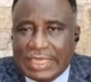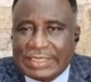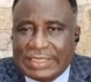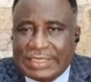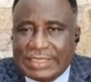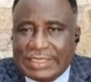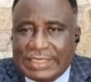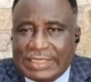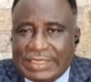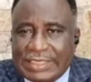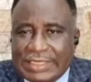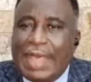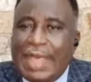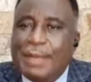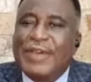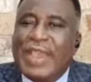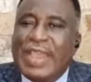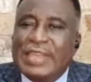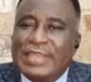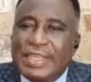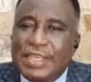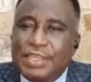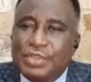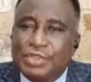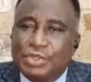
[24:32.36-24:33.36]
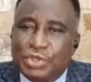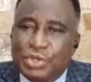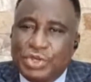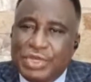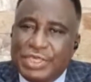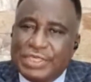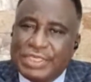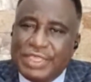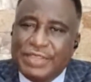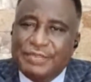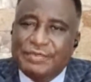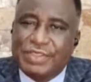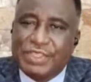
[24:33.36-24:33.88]
As I'm inviting you to
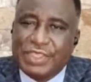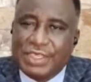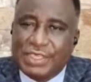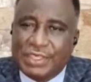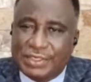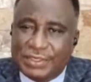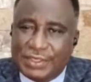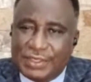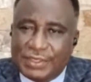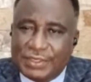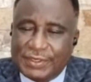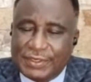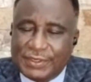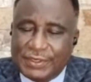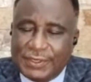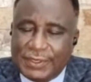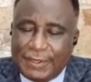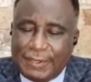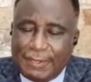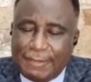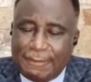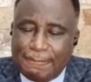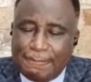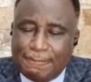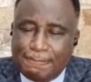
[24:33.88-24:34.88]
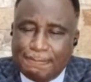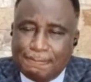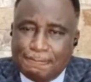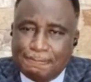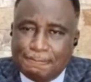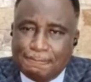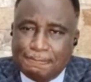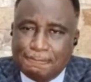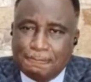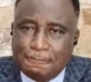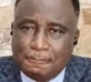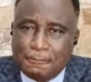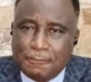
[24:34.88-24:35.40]
receive Jesus
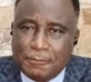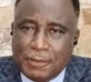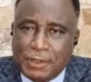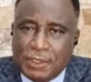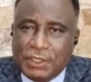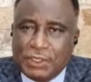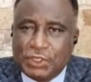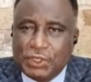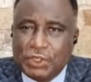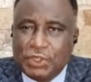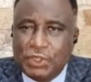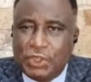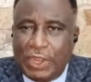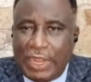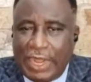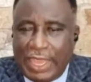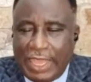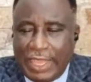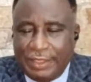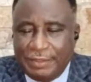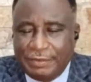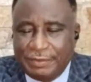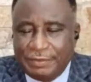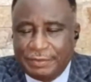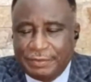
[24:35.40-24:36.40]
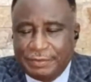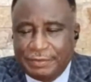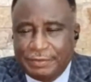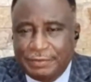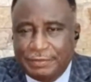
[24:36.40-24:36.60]
into your life,